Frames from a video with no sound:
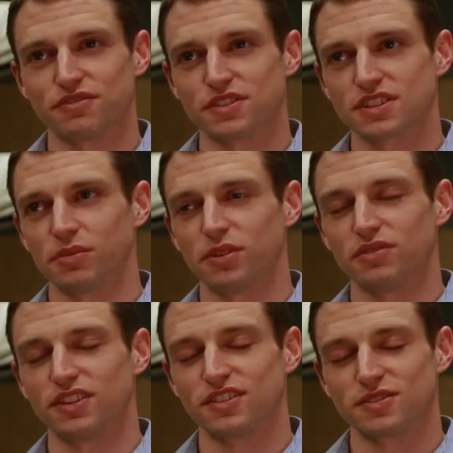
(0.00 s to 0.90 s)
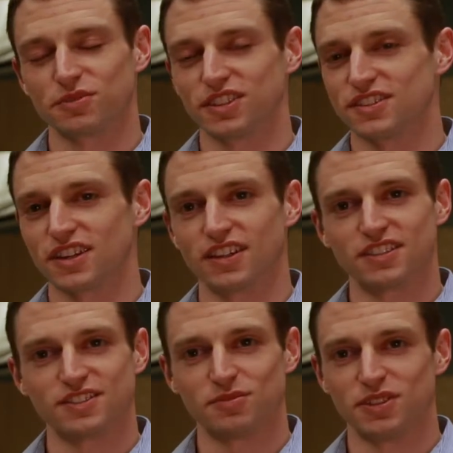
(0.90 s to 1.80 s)
the first couple of years really
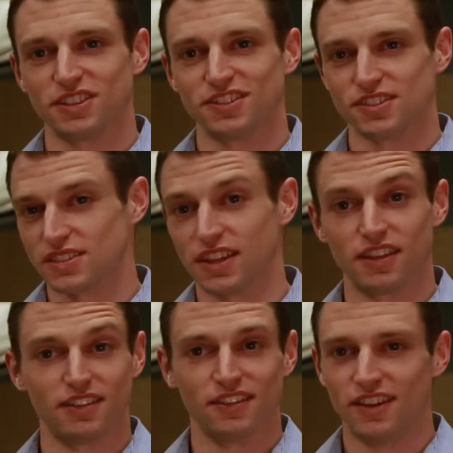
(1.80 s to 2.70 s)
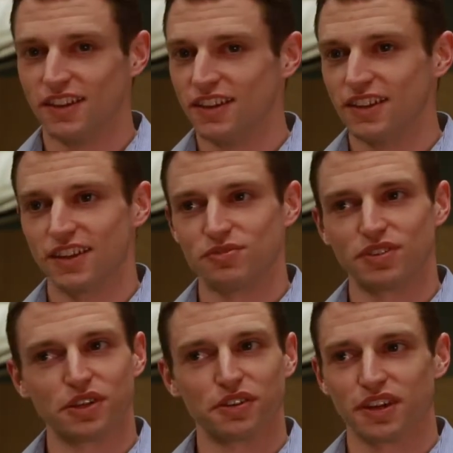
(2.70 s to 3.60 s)
excited to be just in and
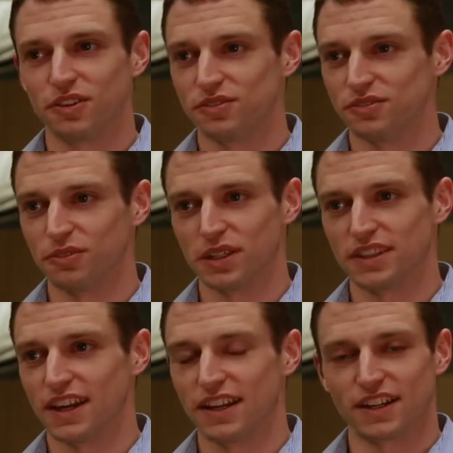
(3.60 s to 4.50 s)
figuring out what that